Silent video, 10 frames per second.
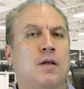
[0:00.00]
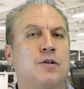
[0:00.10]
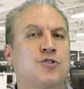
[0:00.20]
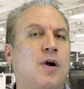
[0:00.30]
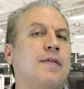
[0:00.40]

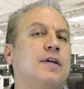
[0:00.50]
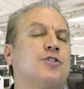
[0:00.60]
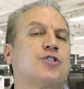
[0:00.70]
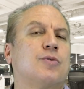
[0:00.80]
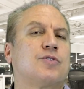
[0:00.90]
Try the
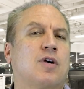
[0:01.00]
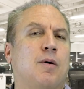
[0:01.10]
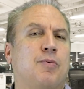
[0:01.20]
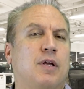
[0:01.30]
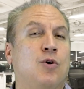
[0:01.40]
insurance
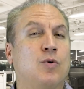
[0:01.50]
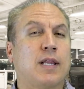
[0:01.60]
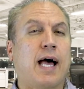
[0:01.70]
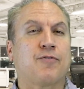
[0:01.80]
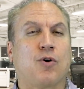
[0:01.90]
company who
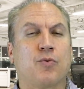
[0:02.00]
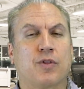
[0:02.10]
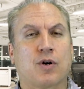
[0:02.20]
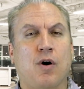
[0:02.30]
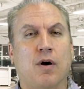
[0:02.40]
last owned
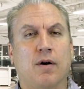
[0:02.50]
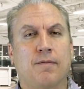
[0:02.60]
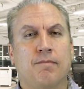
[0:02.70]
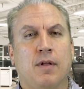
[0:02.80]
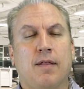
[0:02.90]
the car
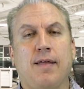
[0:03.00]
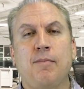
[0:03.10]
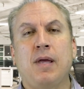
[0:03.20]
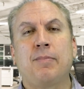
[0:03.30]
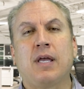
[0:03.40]
they
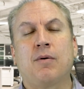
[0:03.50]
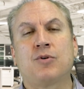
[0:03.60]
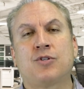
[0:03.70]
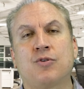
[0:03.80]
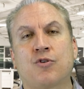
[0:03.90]
may be
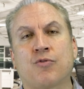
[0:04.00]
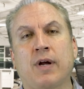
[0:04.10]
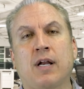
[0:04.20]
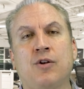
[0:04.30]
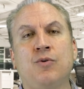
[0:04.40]
able to
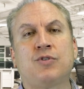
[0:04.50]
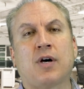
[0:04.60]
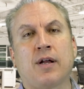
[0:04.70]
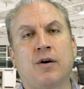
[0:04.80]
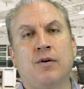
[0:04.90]
create a new
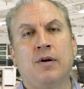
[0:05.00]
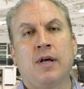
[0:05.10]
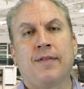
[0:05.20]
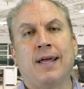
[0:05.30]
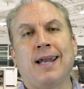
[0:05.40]
title
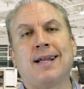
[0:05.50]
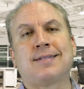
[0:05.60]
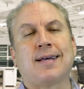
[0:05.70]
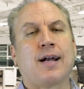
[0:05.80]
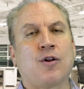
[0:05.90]
and then
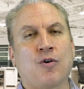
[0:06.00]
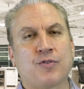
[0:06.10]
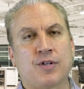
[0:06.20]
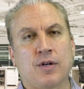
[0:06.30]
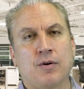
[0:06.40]
sign it
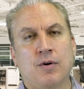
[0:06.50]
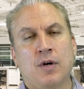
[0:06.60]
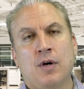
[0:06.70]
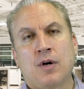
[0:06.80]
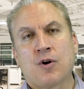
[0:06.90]
over to you.
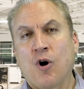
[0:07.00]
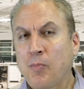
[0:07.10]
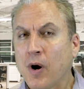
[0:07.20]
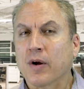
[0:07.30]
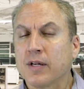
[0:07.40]

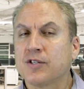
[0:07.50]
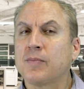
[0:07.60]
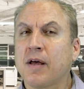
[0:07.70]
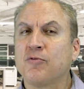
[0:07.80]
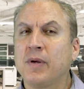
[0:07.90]
Copart can
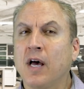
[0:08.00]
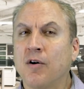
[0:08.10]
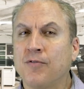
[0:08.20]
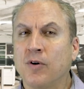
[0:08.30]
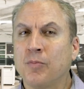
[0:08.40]
sometimes be
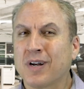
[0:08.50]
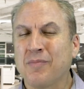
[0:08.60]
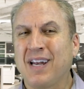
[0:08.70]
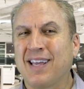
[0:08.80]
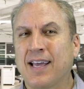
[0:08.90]
helpful, but in
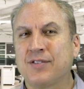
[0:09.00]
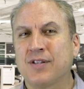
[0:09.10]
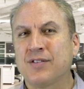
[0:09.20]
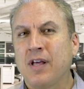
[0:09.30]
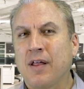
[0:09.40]
many
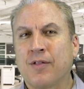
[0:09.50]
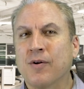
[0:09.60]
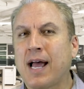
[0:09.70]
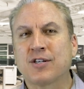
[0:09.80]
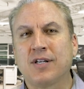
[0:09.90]
cases,
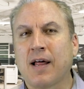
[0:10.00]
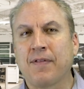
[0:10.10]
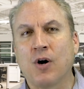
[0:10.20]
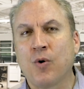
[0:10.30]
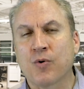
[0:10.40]
they're actually not
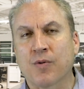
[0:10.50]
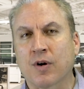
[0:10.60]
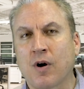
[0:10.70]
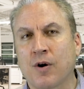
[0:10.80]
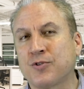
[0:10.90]
the owner of the
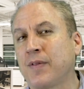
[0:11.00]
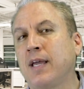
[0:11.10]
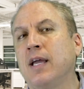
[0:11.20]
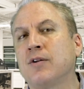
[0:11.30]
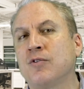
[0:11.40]
car, so they
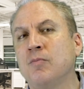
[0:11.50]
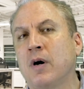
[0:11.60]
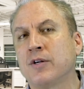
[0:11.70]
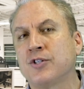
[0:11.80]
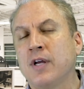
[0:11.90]
can't do
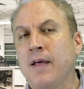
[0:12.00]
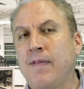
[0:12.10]
much.